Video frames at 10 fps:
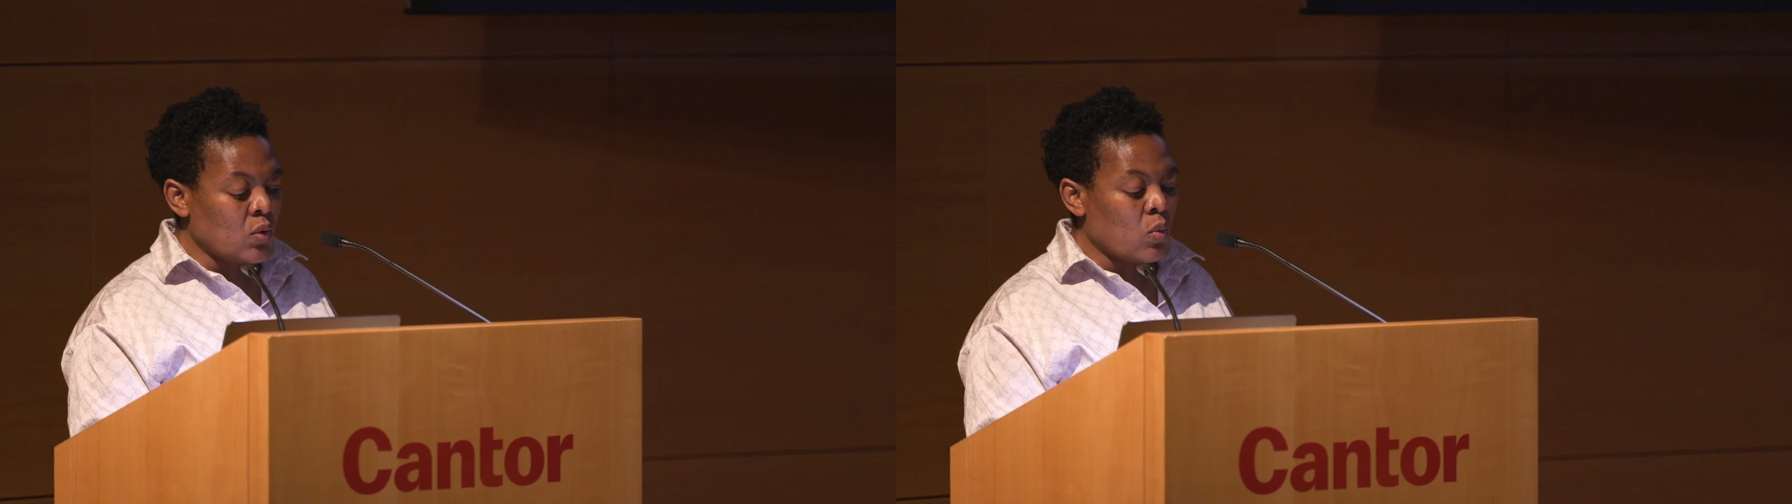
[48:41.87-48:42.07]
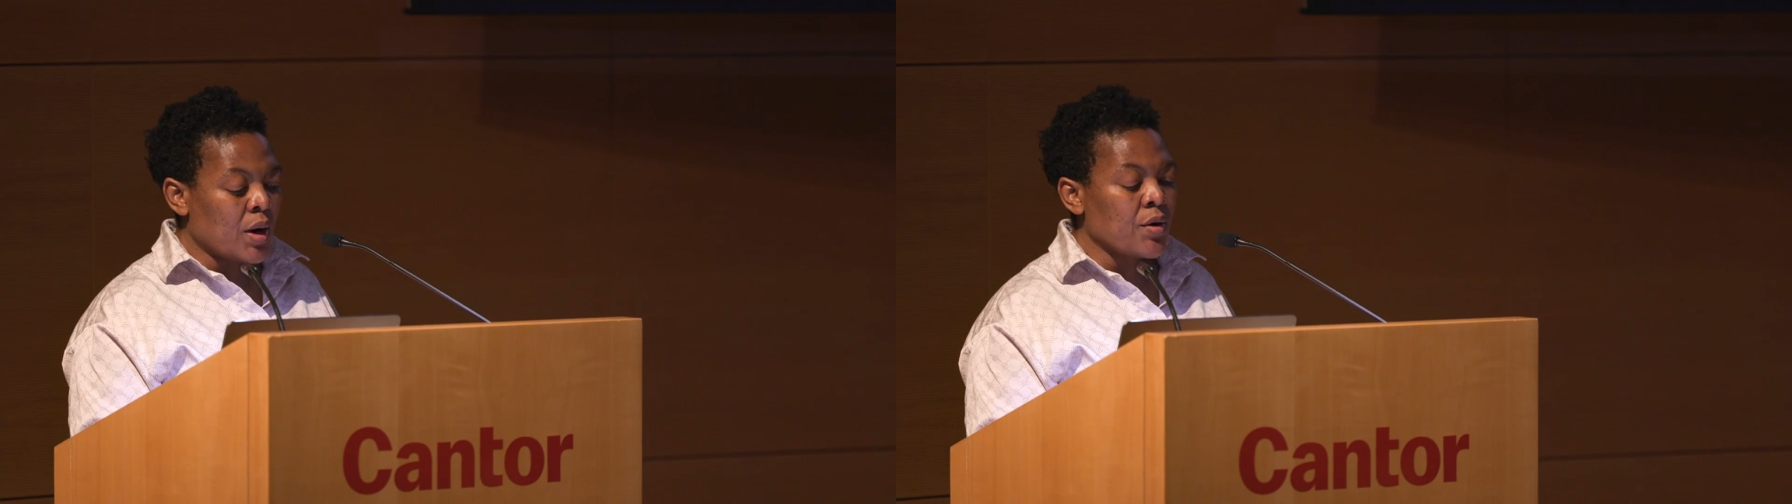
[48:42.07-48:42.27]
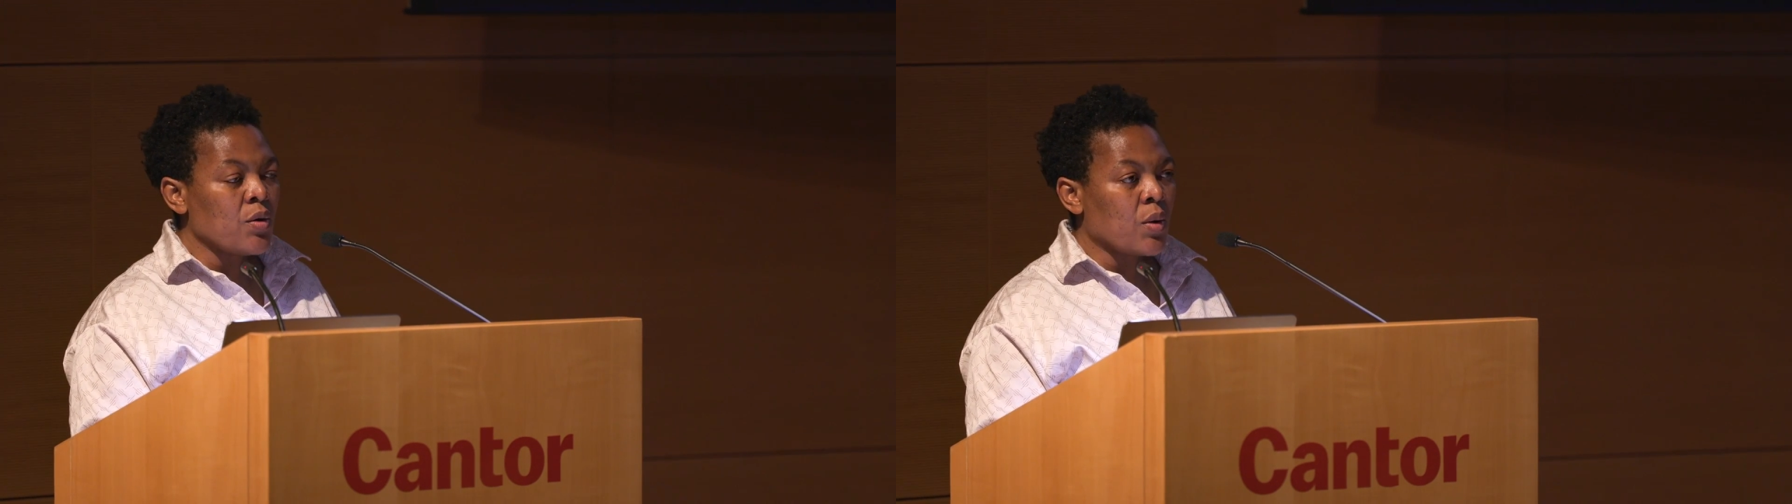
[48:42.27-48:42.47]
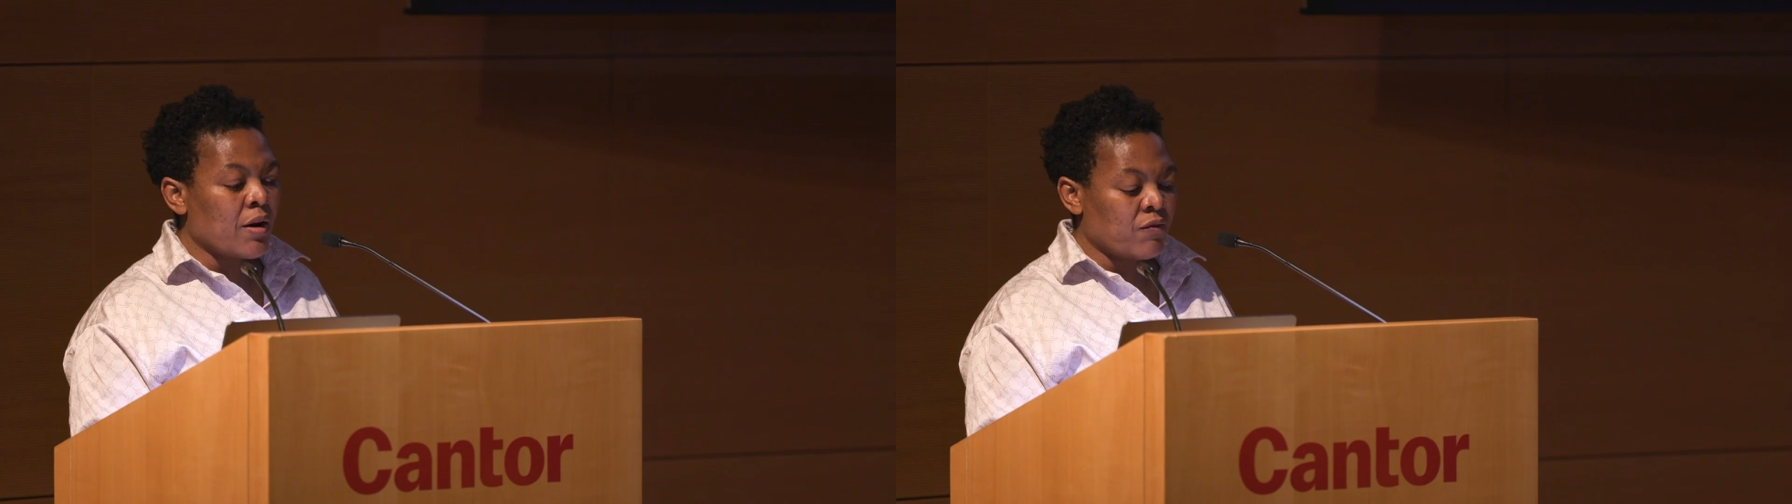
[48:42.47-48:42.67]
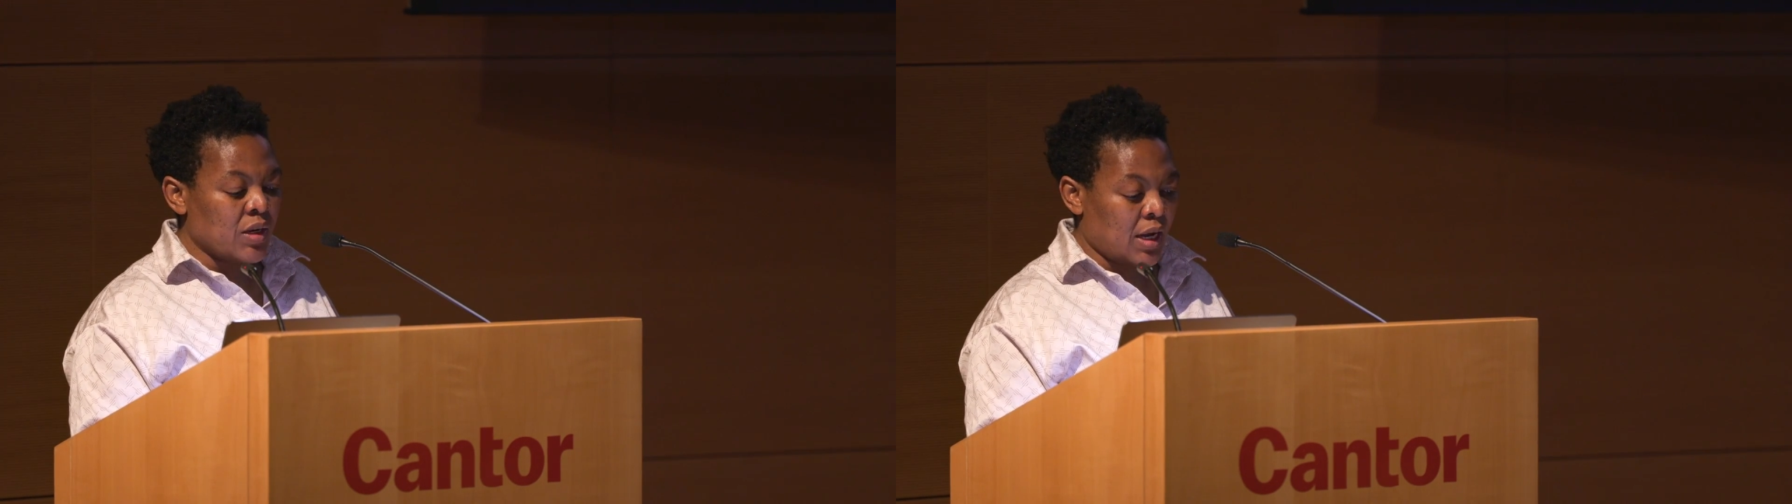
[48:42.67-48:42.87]
what you
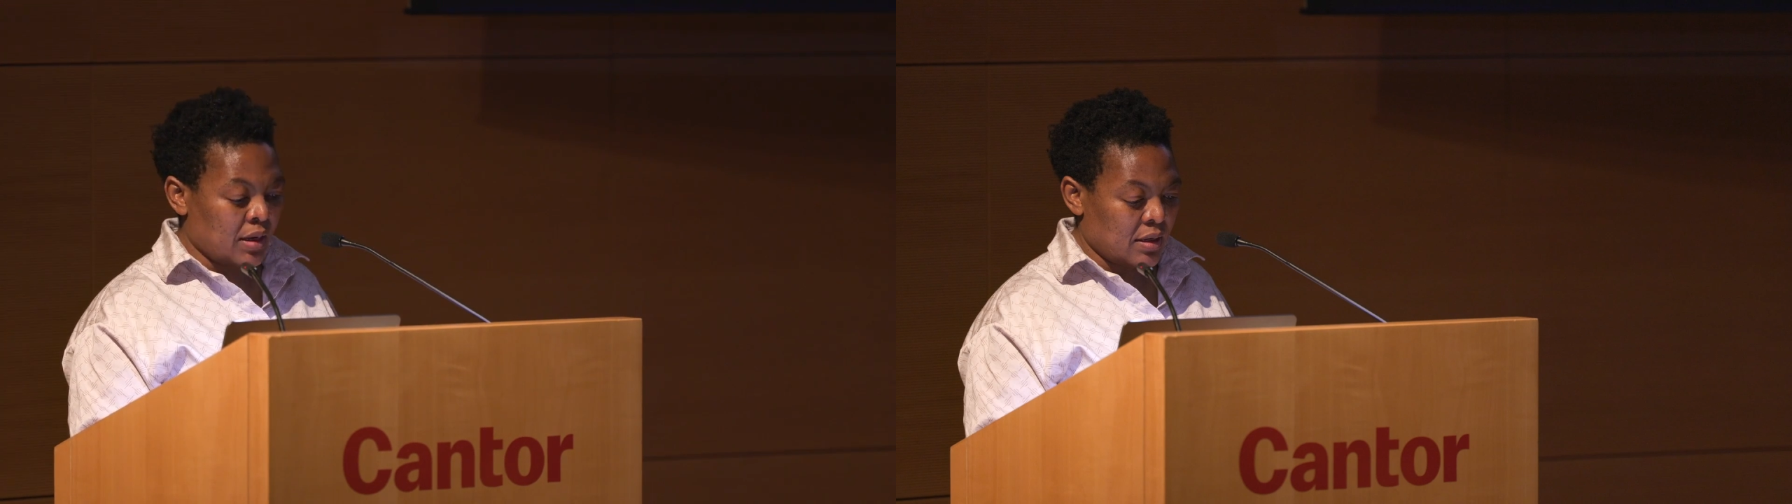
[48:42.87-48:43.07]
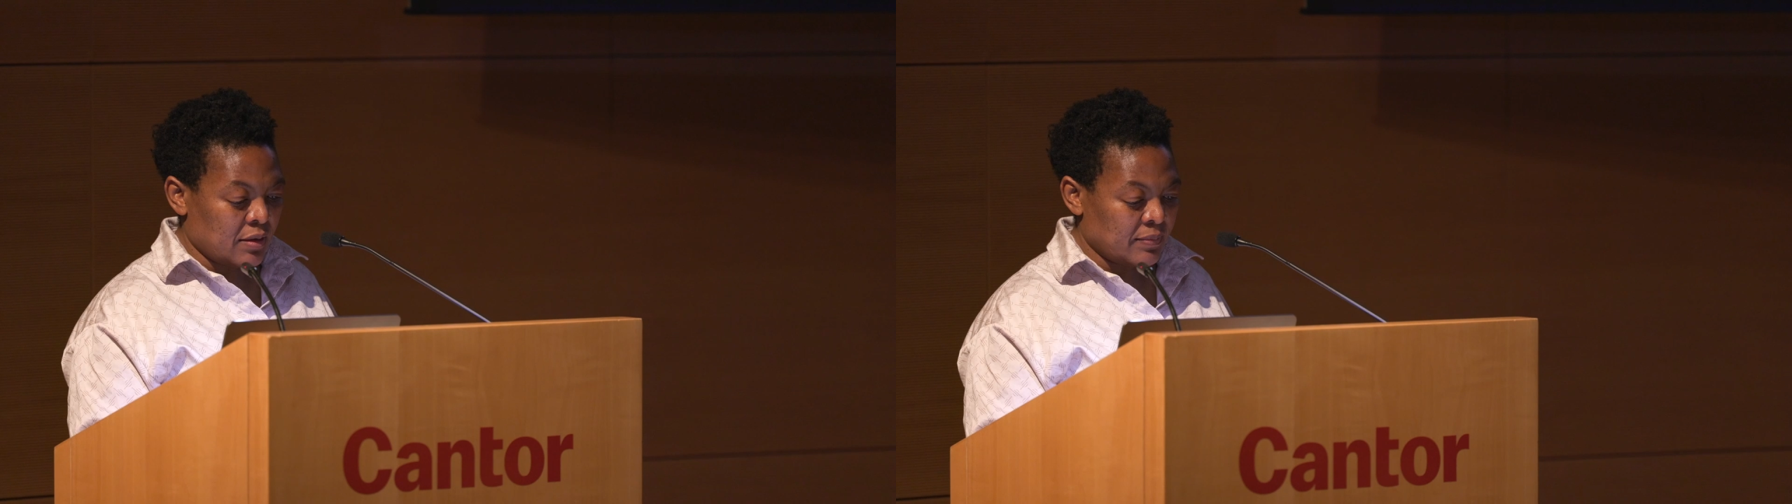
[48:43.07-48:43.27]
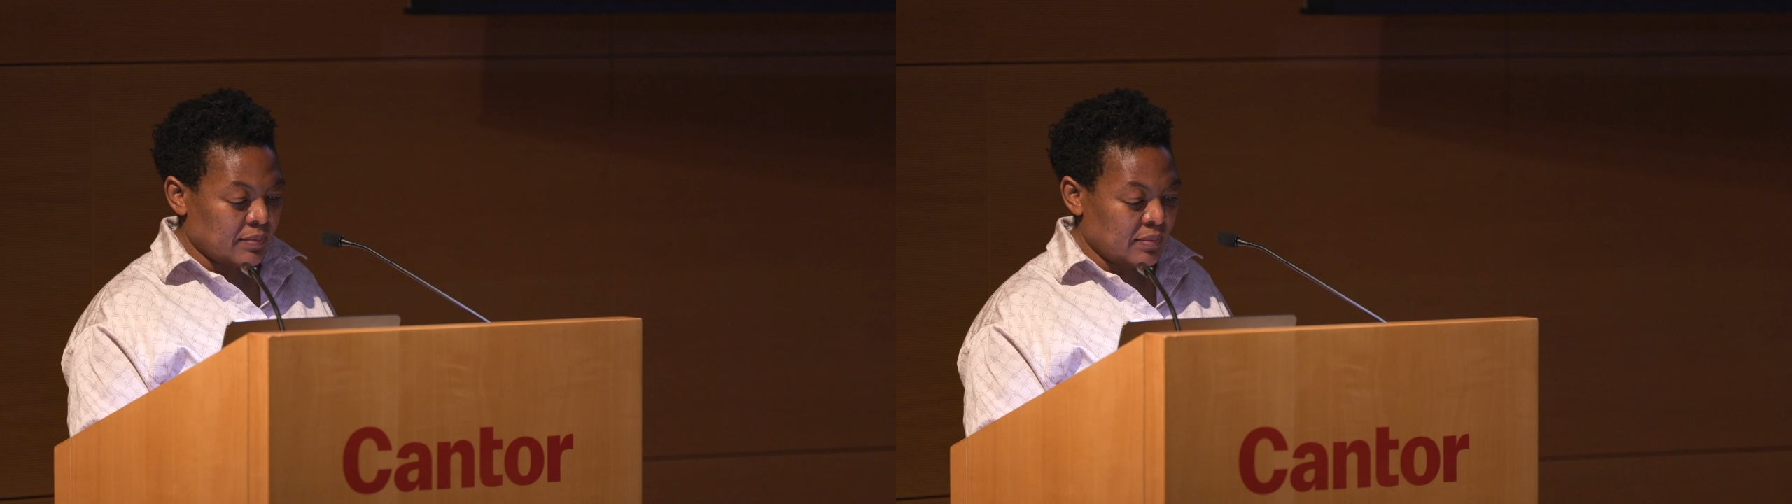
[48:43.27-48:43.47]
have done.